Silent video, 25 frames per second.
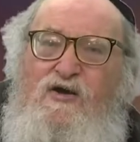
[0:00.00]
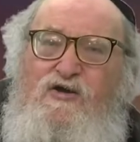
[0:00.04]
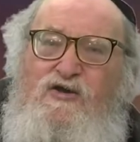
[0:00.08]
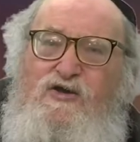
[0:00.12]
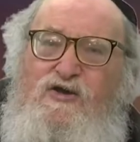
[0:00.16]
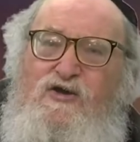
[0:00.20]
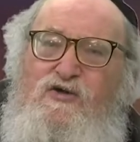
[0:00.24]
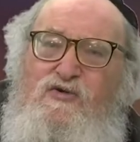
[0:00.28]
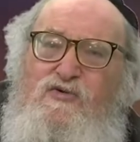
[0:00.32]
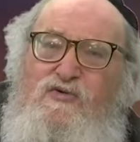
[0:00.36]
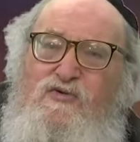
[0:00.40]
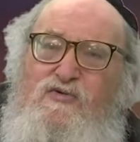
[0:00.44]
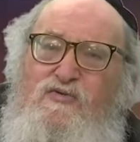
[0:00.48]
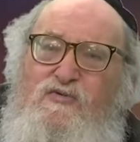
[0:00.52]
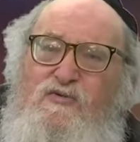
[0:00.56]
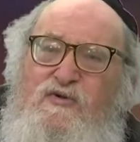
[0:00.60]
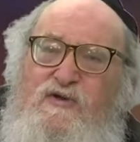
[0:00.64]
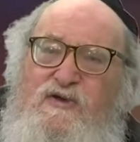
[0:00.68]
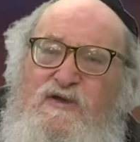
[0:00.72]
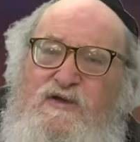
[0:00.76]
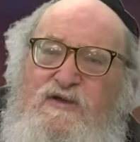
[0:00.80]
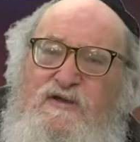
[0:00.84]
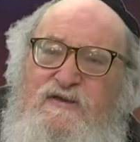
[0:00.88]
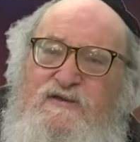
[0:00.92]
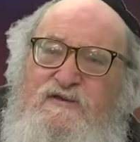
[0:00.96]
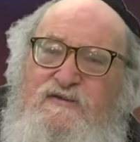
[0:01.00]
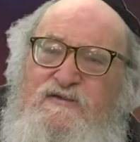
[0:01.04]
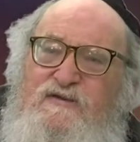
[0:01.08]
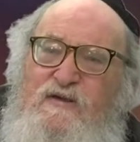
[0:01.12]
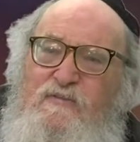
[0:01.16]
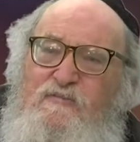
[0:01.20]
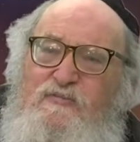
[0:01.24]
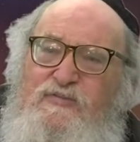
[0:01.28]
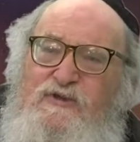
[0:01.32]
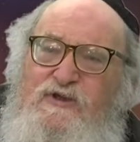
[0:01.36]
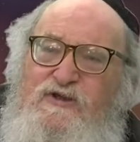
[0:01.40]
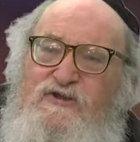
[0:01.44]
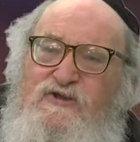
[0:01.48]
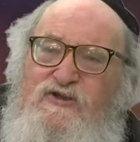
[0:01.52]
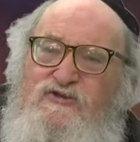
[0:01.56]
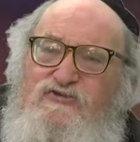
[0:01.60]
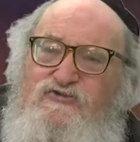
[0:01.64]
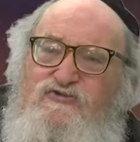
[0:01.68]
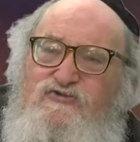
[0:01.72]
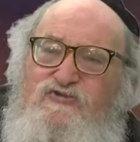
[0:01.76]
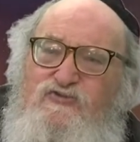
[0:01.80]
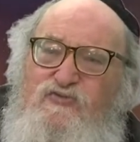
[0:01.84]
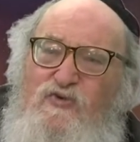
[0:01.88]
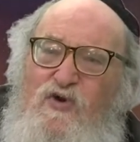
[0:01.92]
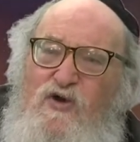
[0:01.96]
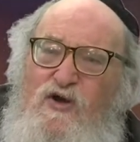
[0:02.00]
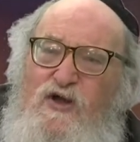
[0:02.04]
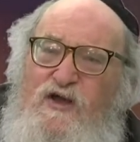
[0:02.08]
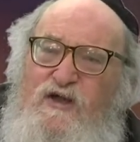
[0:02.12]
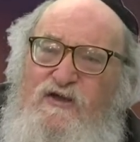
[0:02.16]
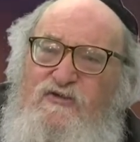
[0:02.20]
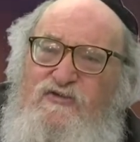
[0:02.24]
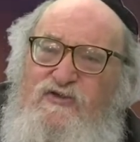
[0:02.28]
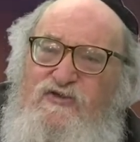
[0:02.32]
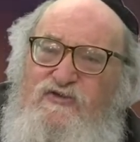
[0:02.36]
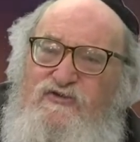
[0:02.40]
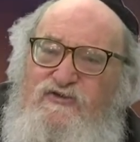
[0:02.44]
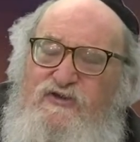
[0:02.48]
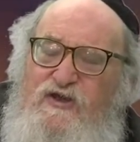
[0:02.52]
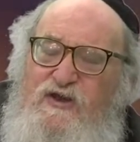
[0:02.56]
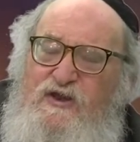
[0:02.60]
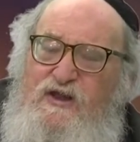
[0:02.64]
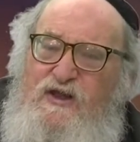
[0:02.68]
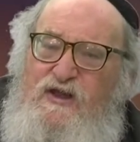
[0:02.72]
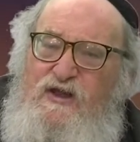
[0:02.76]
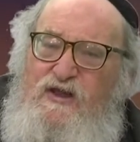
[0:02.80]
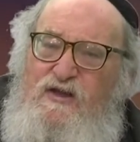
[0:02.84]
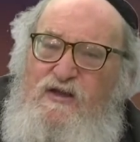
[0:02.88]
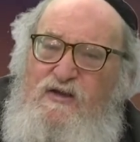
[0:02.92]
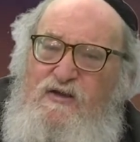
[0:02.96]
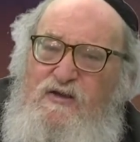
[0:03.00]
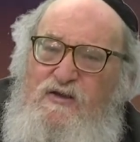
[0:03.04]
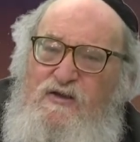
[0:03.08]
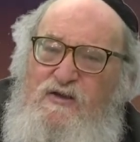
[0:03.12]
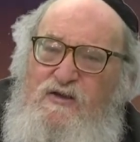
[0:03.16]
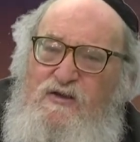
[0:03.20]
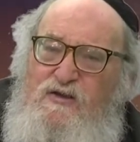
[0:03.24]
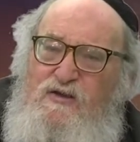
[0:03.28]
are you simply destroying the city